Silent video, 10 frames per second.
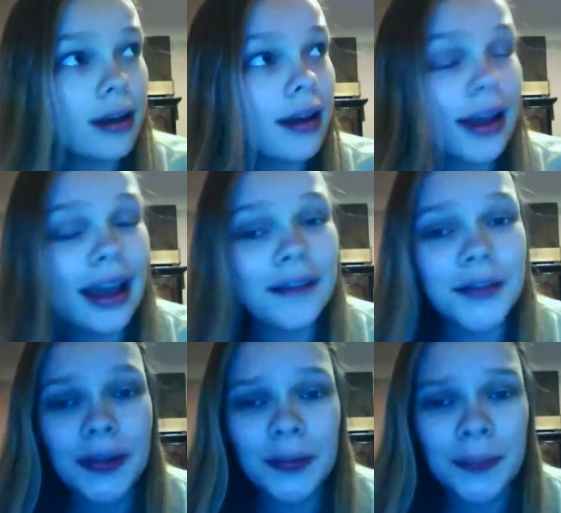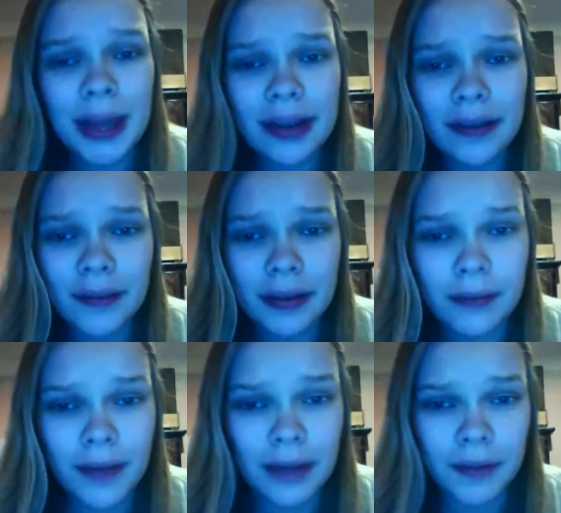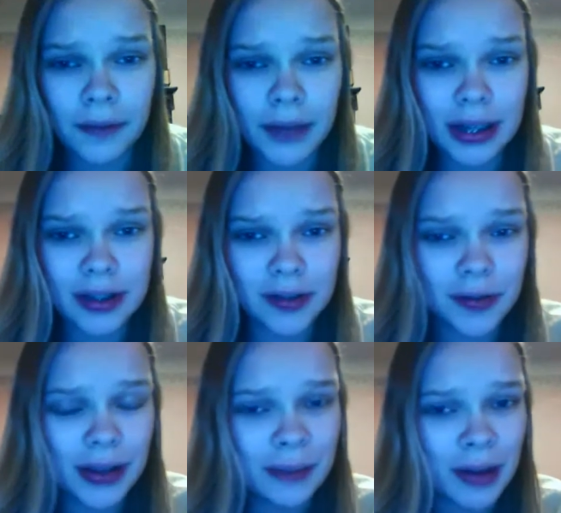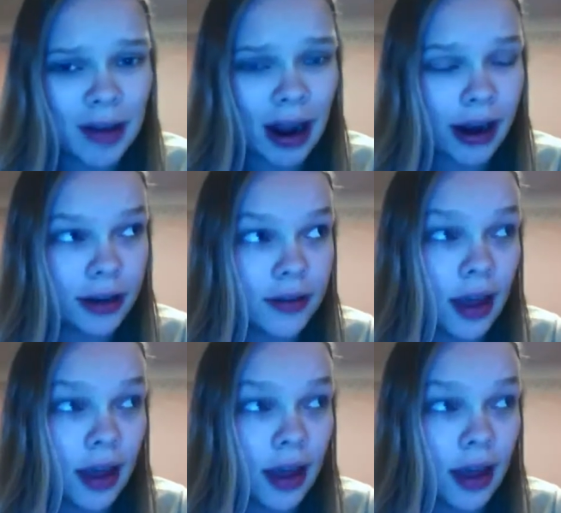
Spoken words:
I have so many favourite fictional female characters.